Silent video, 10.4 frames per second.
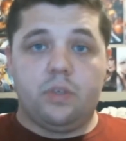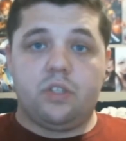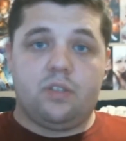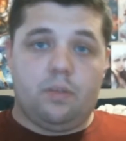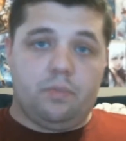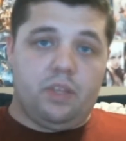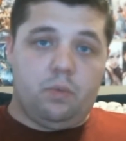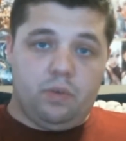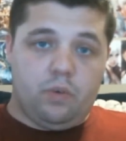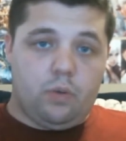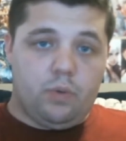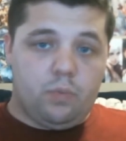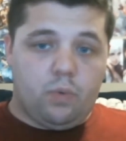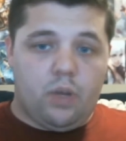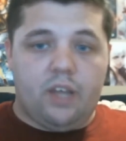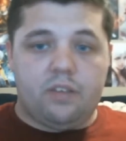which is something that we've all
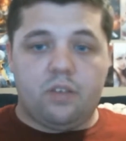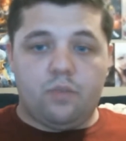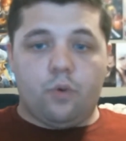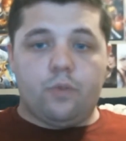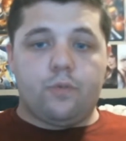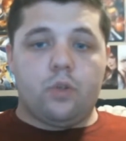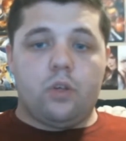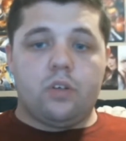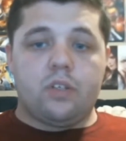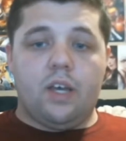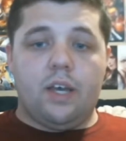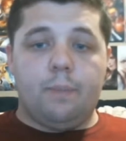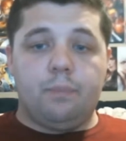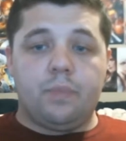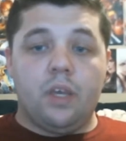been asking for for a long time.